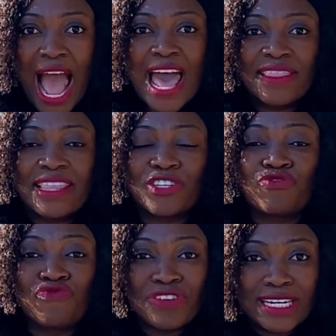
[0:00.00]
And
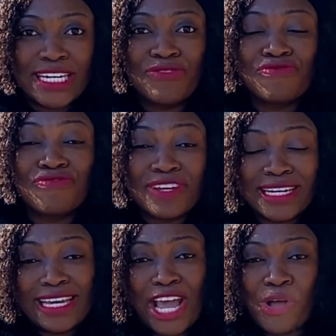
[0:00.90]
this really,
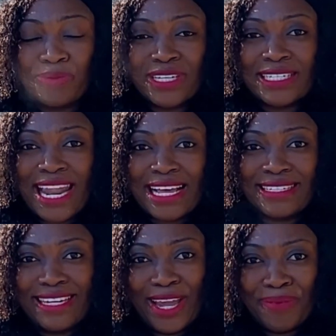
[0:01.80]
really helped us
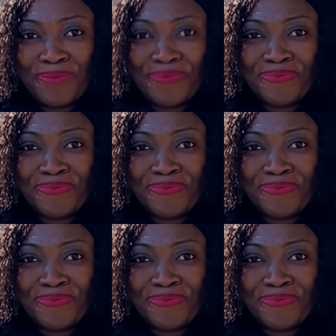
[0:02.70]
last year.